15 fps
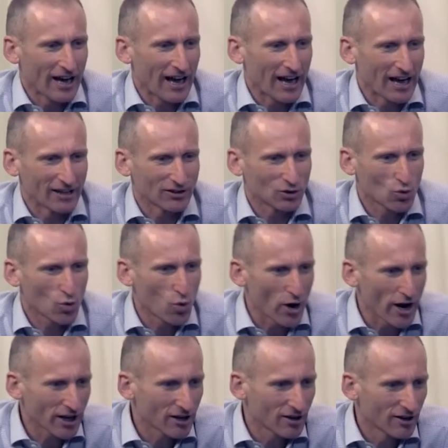it's
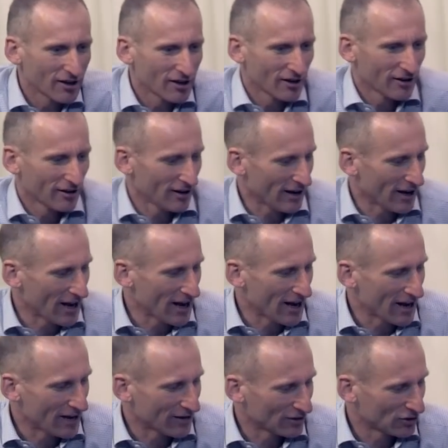quick,
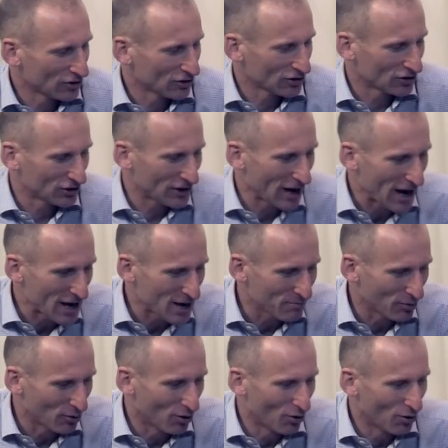it's
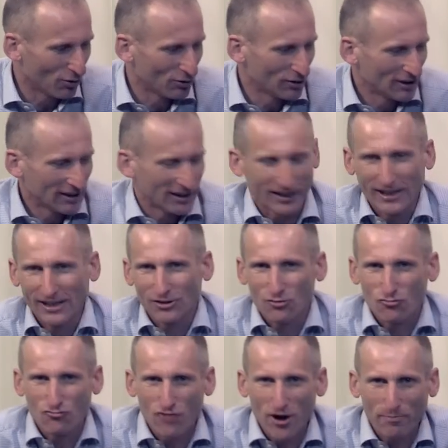stable, it's
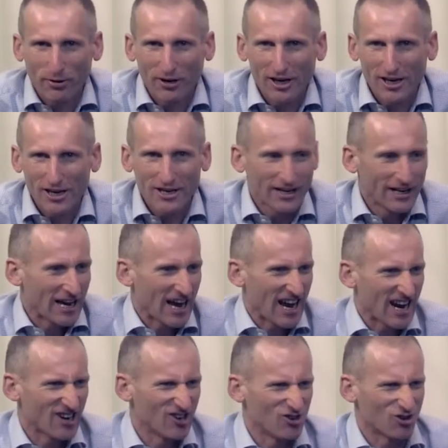grippy,
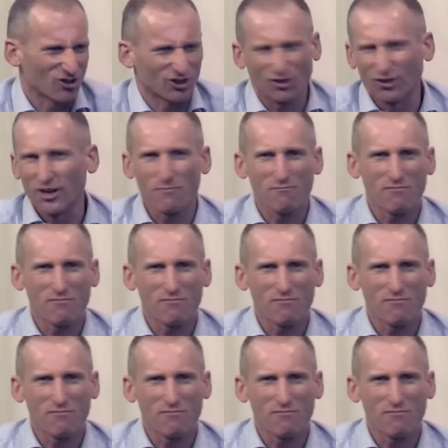it looks good, it